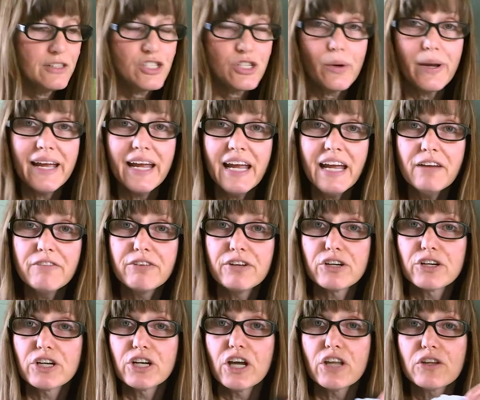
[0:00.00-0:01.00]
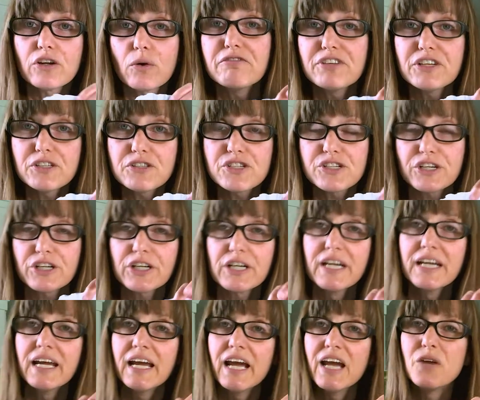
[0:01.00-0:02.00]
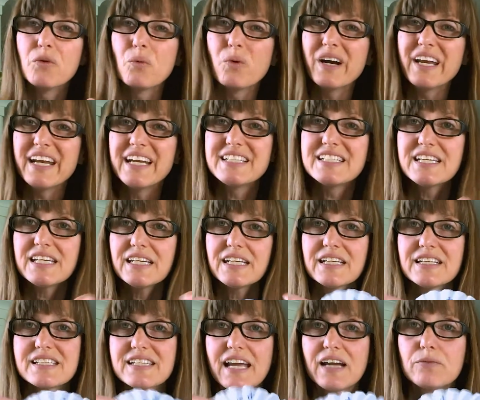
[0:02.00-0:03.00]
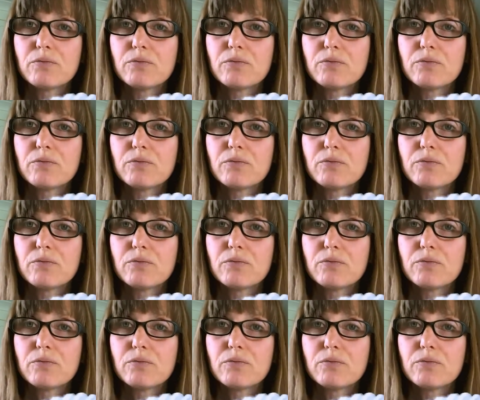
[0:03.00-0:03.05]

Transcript: And so I have here another filter, and what I did is